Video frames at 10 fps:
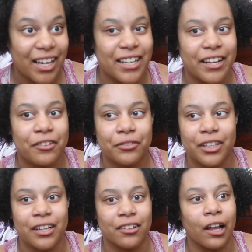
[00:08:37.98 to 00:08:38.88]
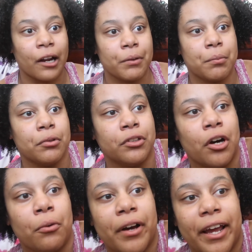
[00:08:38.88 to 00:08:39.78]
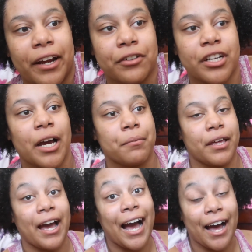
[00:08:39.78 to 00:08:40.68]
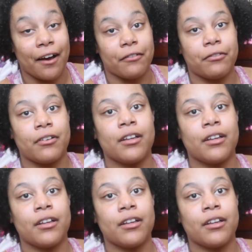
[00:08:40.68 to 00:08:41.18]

and I don't think a lot of people know what hair type they have.